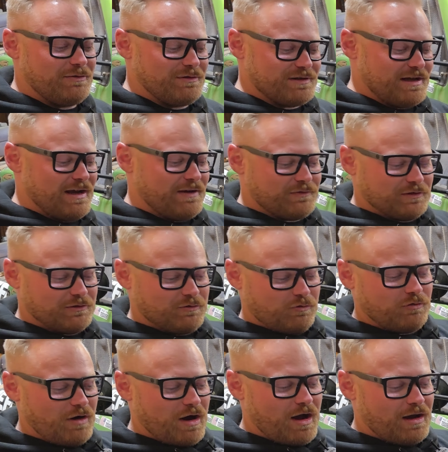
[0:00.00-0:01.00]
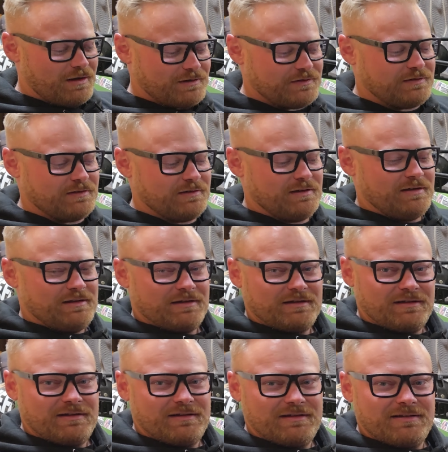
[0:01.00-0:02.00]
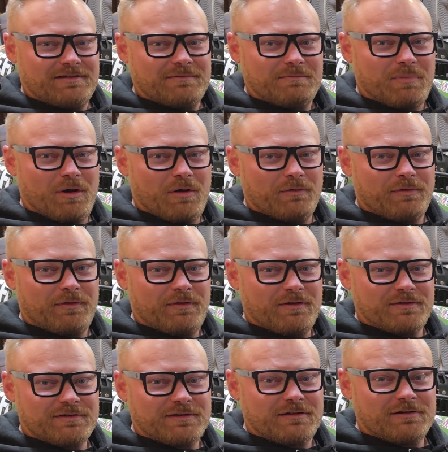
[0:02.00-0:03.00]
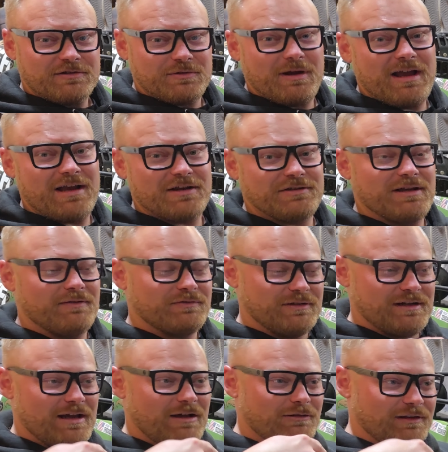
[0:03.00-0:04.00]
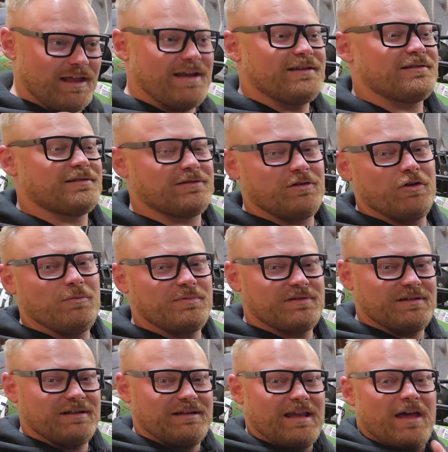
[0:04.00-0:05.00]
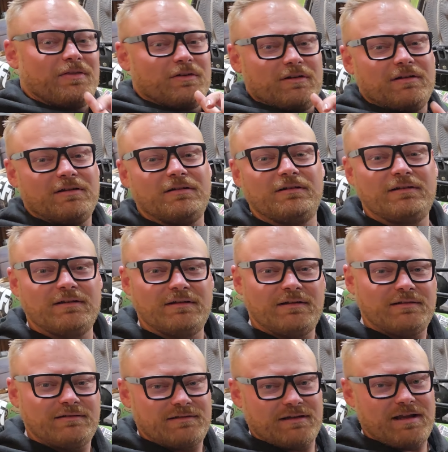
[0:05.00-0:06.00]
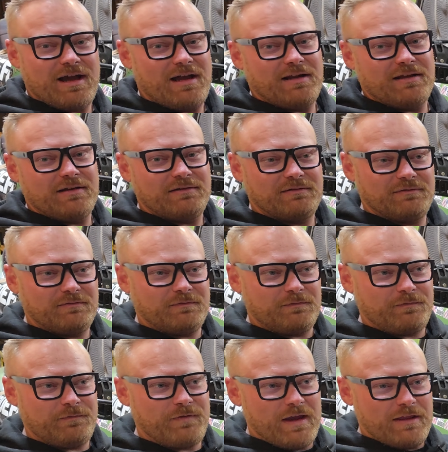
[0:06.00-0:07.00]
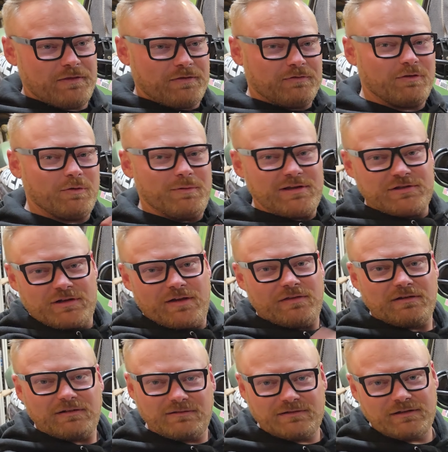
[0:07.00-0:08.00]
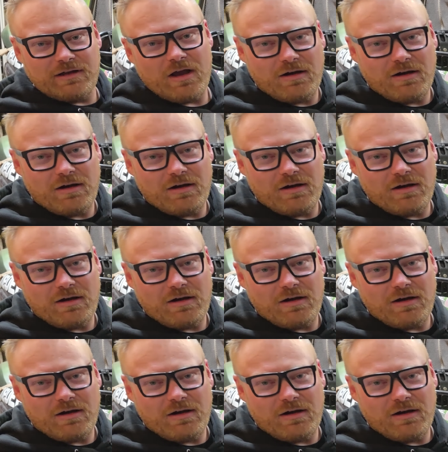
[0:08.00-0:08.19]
is I have to cross both of those cylinders. So I actually have to now lace tubes together to kind of fit through each other to go.